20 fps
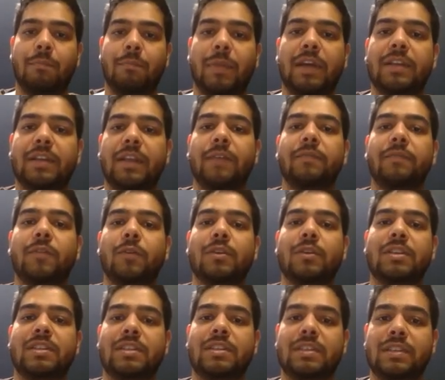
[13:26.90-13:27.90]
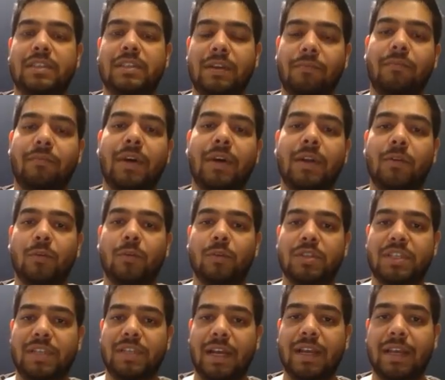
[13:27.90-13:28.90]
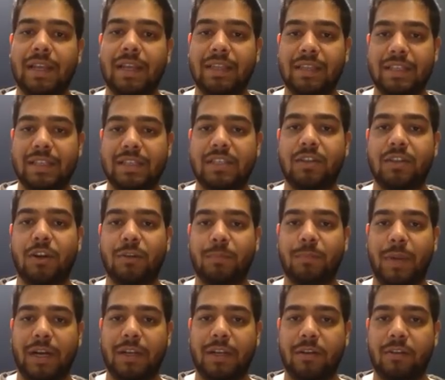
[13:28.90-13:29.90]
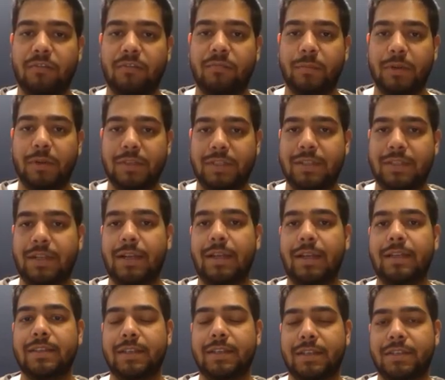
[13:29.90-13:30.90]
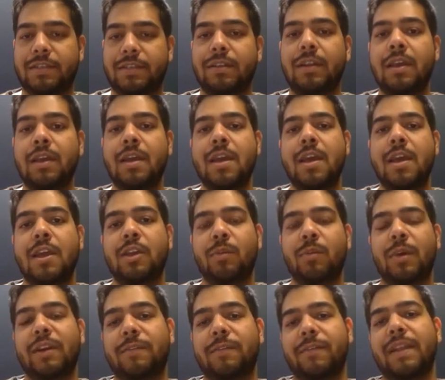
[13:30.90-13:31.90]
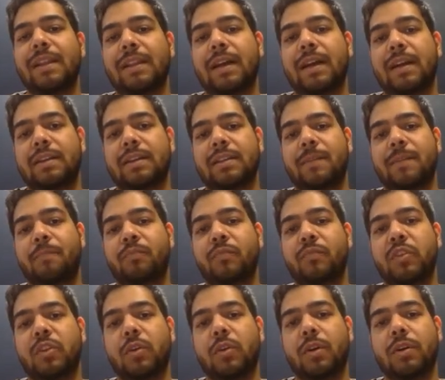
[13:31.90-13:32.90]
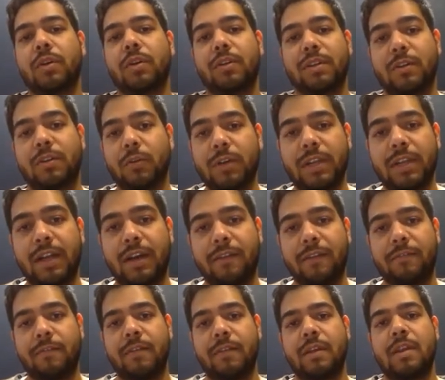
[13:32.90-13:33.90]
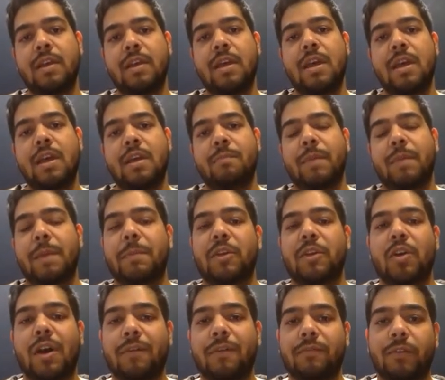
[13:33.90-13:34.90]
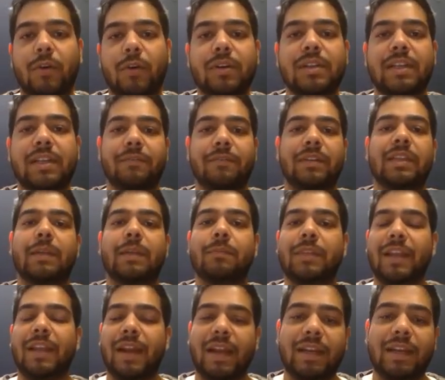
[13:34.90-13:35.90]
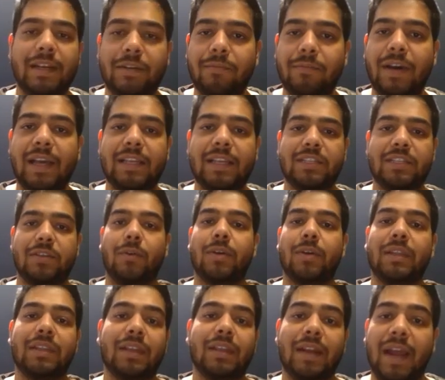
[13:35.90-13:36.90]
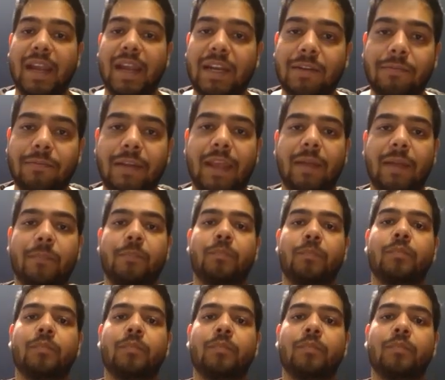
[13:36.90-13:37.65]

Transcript: But if you're someone who's stuck in this thought pattern of personalization, you might feel that you are not good enough. Maybe you have not given them the right advice or in the right way.